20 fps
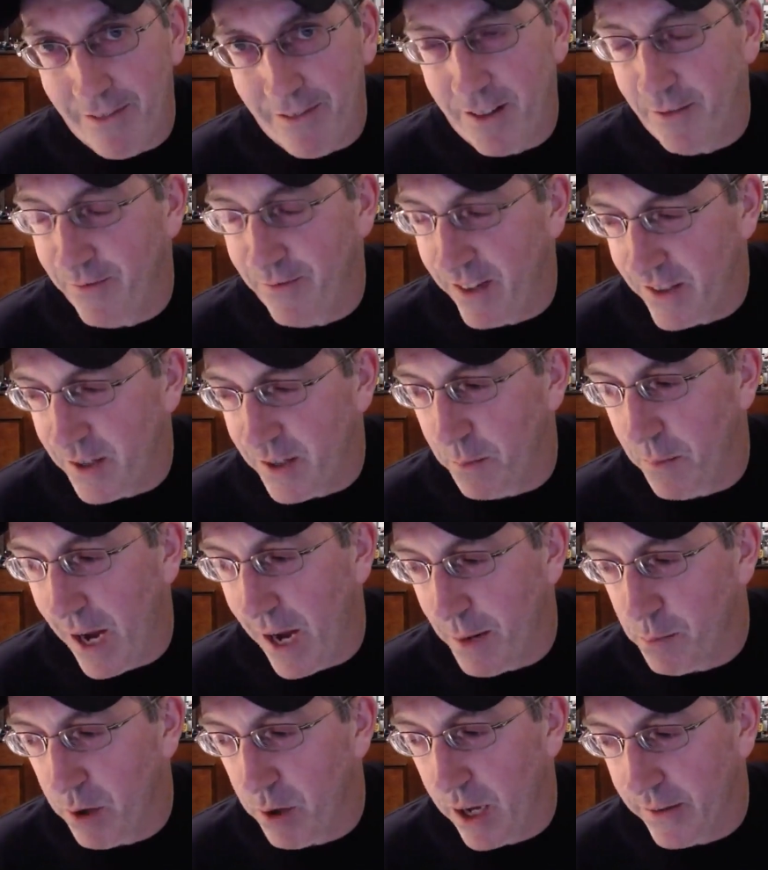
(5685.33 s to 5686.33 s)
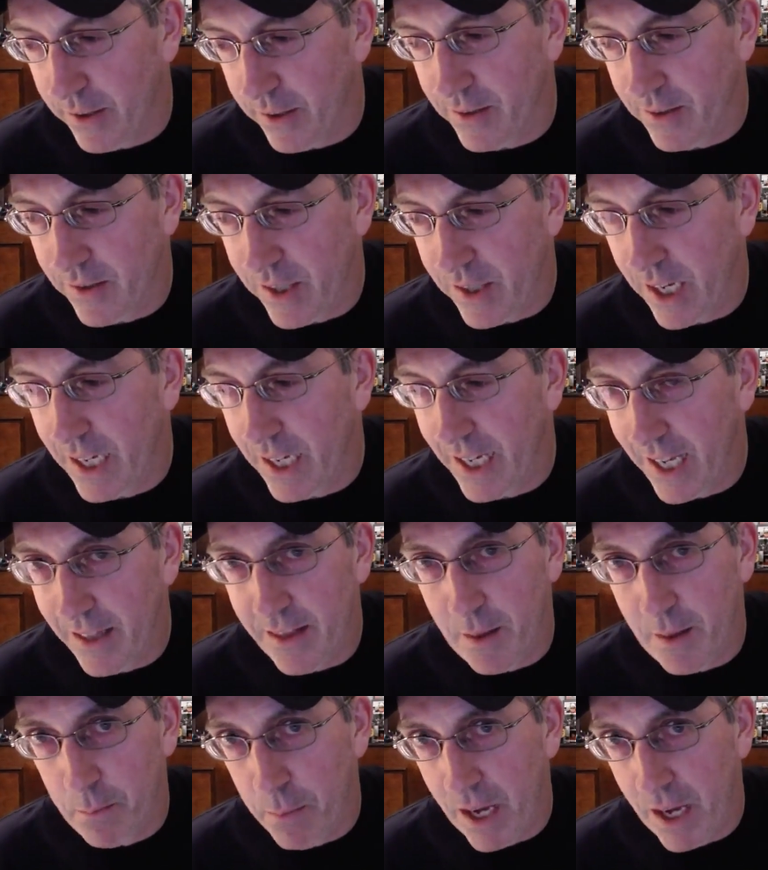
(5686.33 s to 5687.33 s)
visit my brother and say, "Get
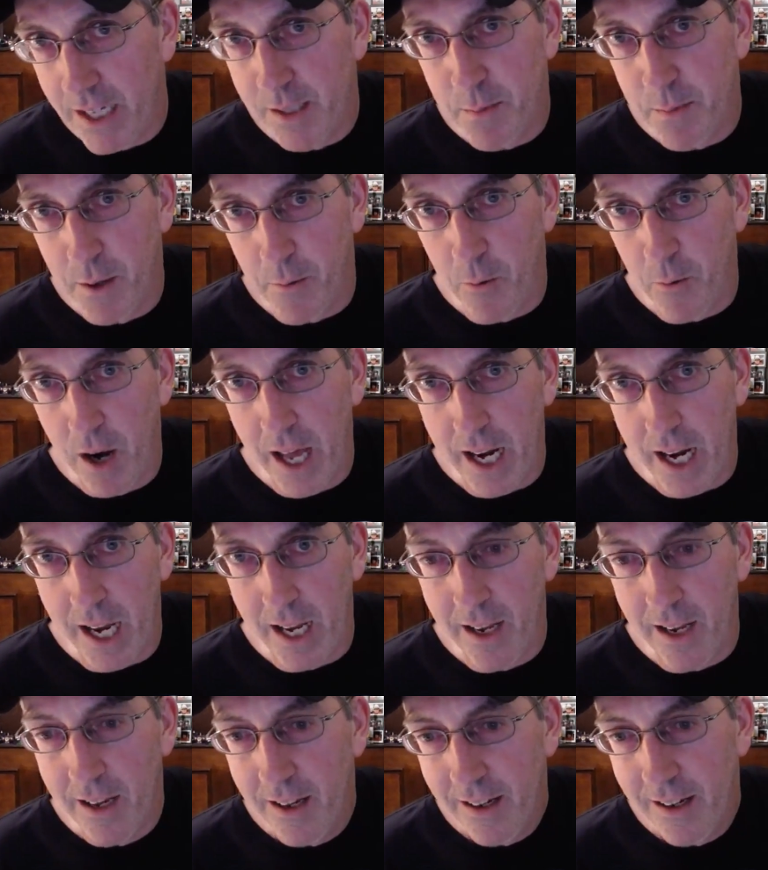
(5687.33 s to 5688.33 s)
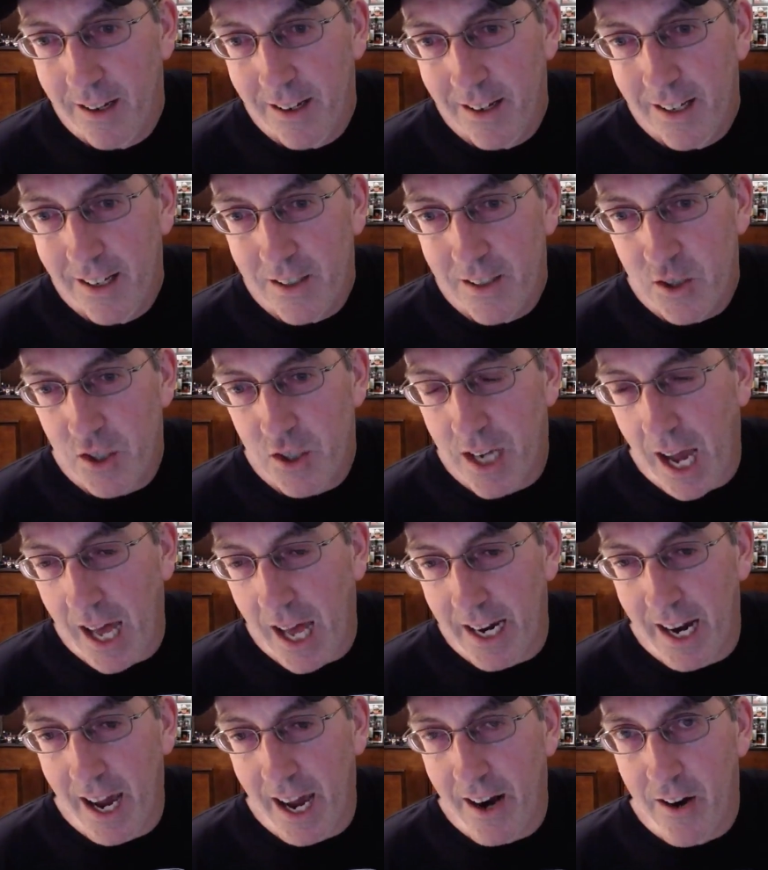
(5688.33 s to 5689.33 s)
the basement ready." Scott
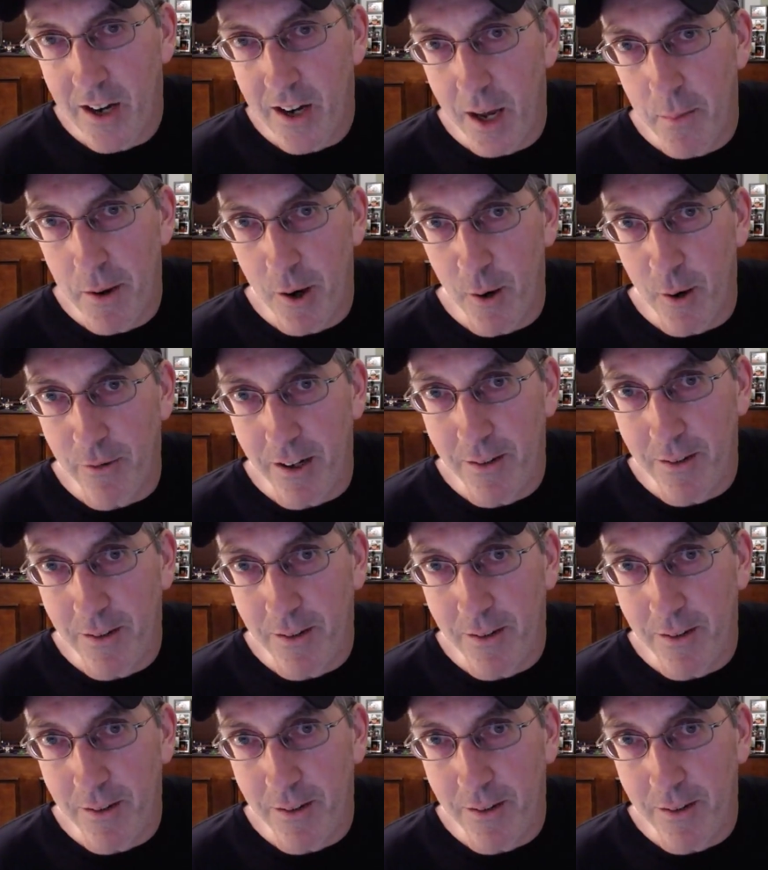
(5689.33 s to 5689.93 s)
and I are coming over.